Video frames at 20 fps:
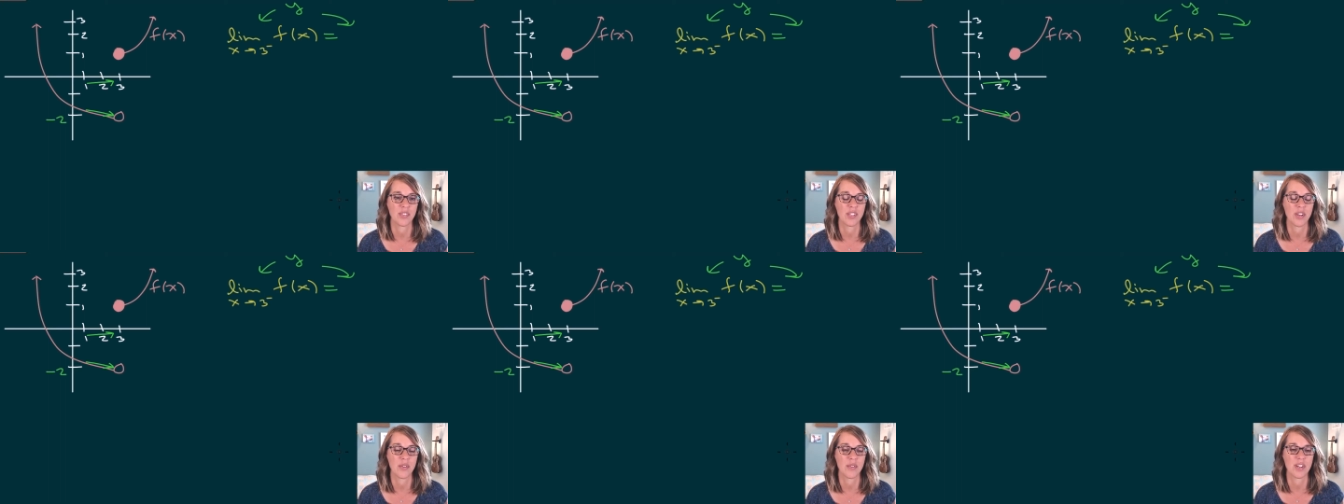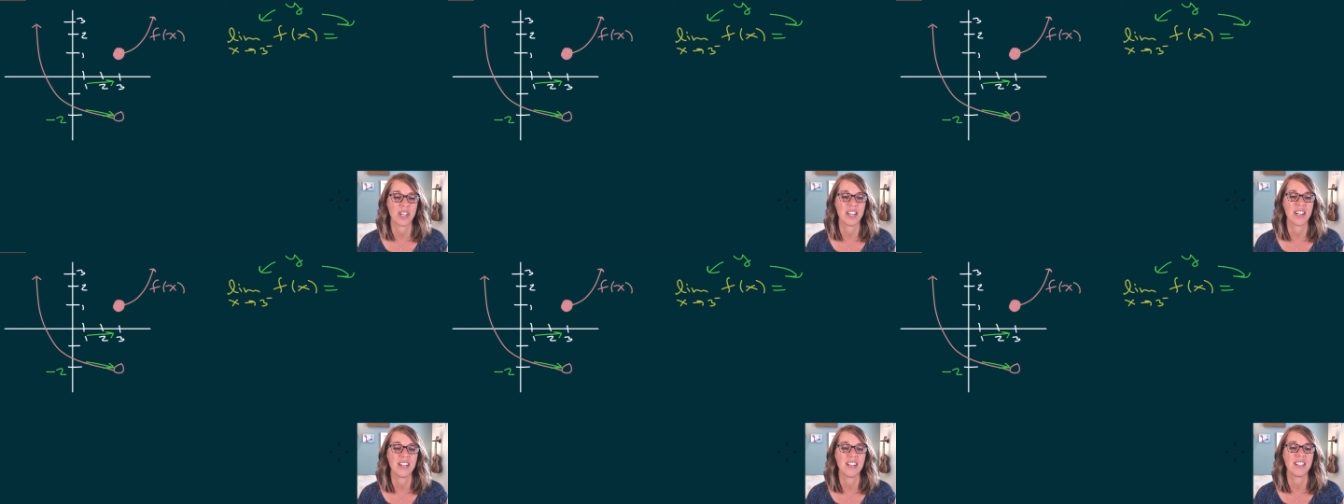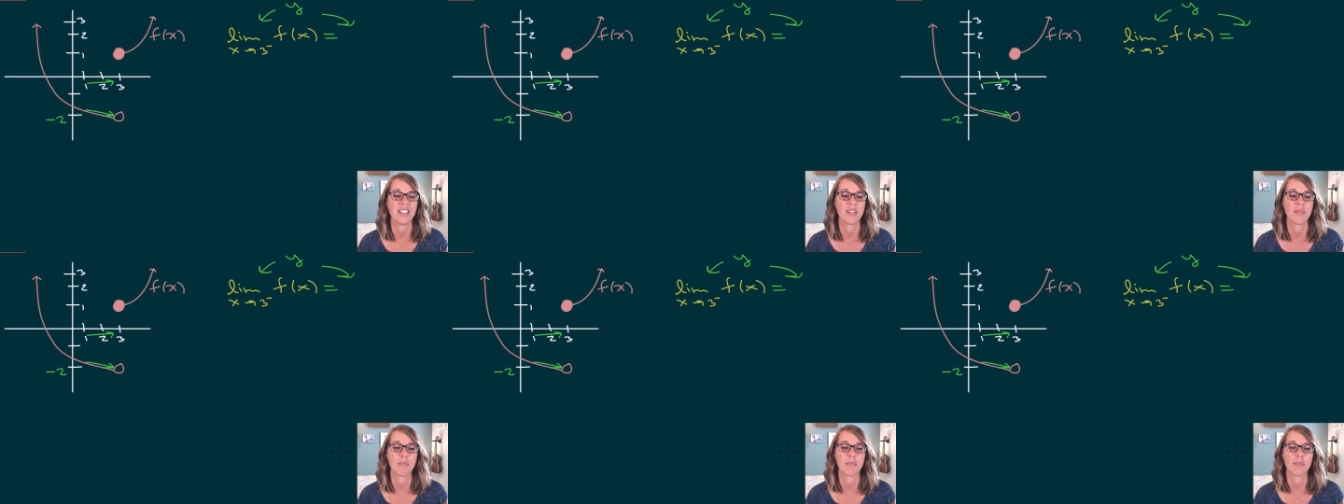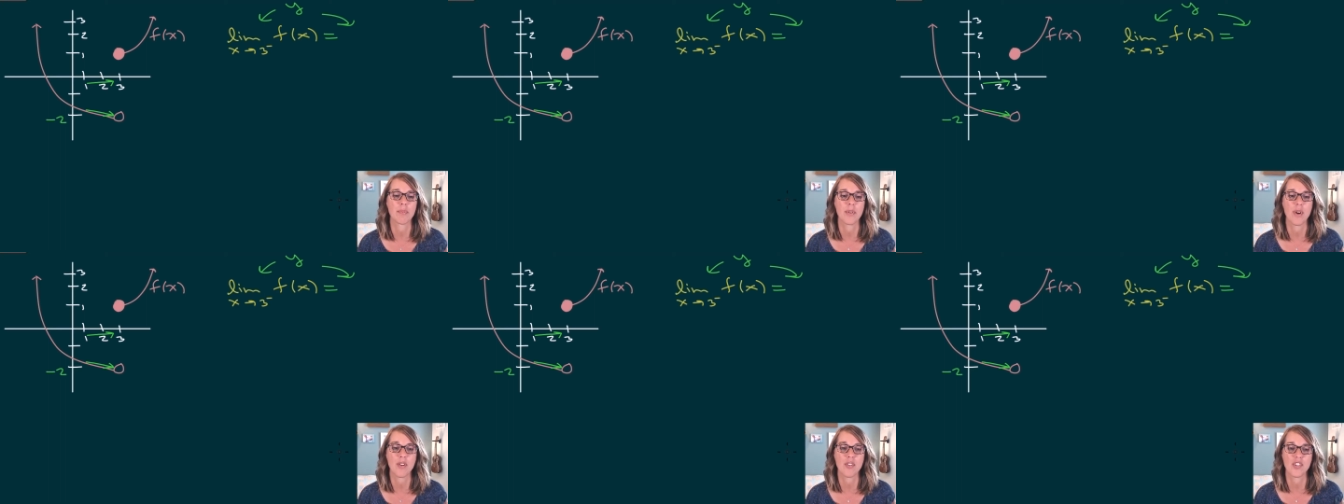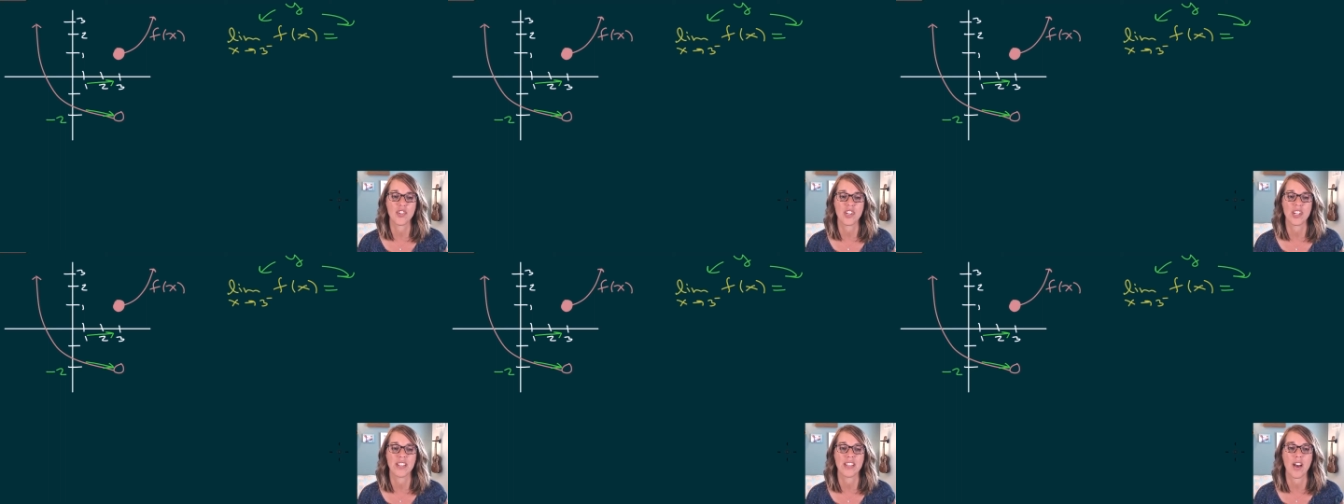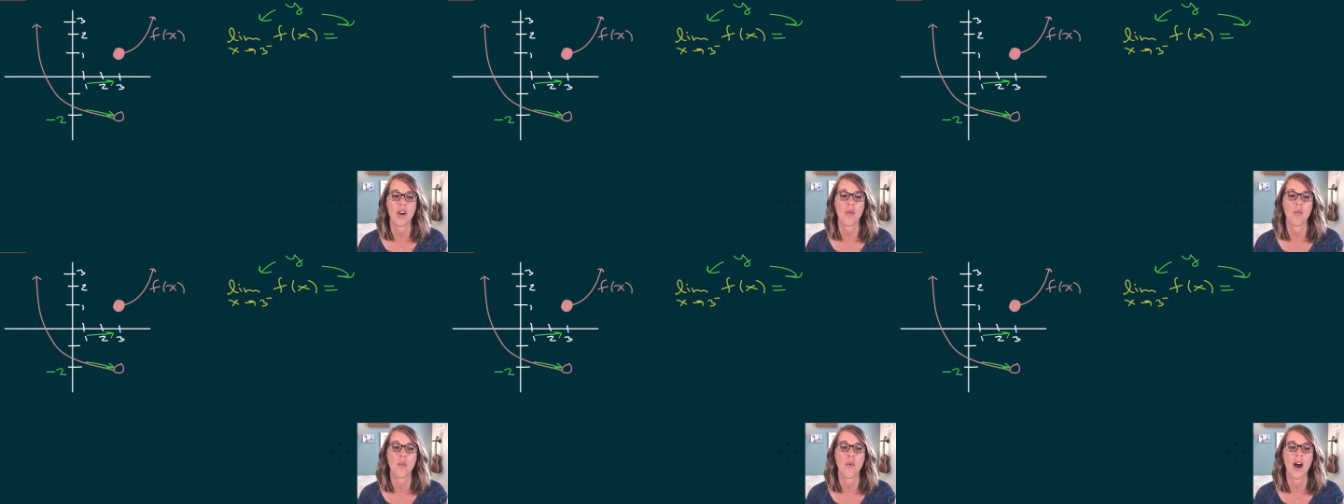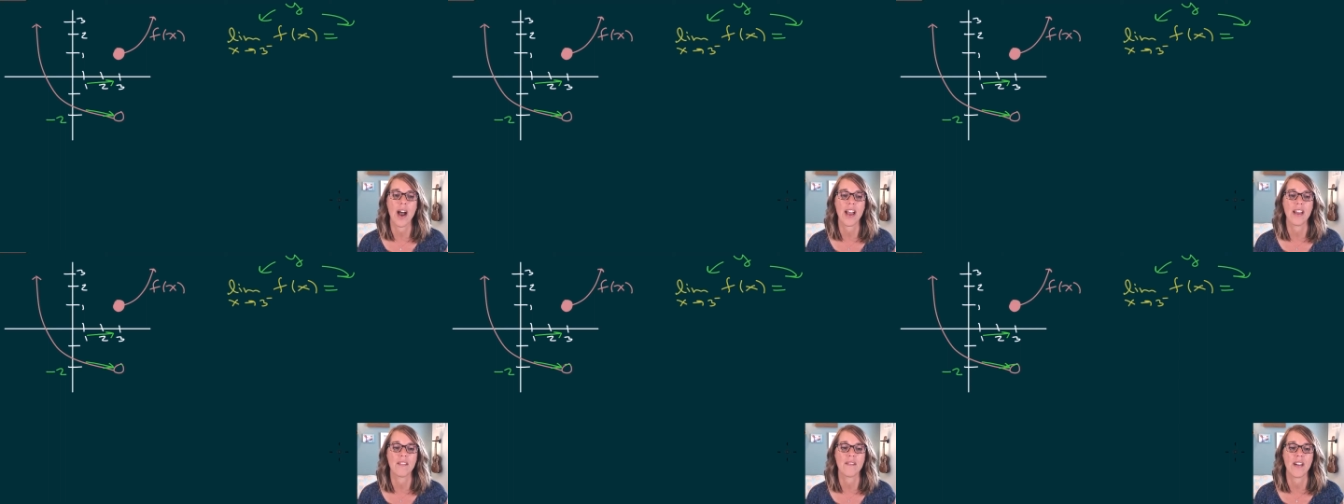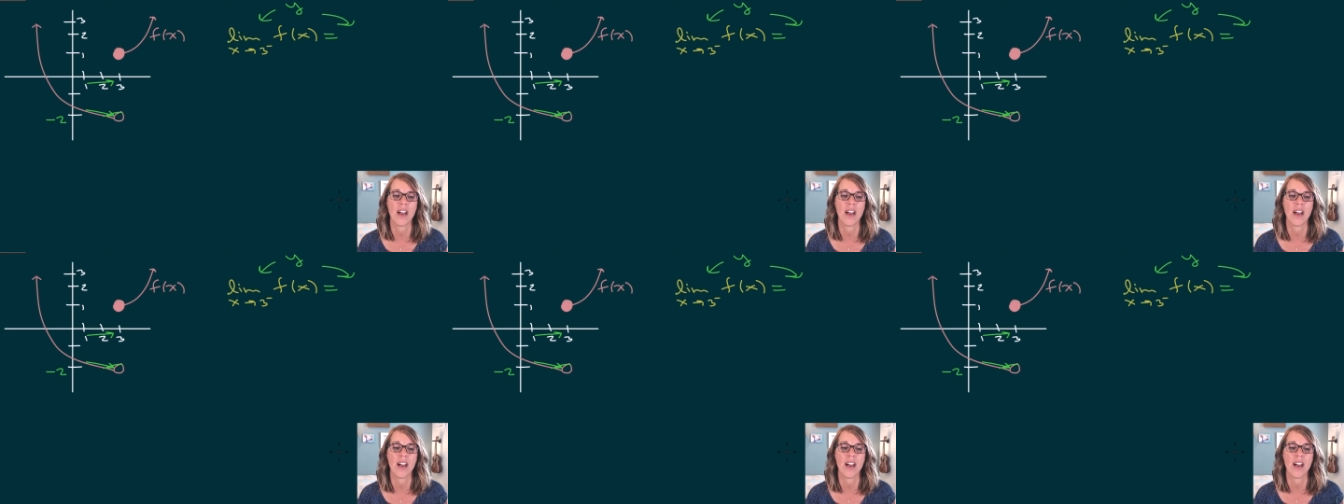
So it is approaching that Y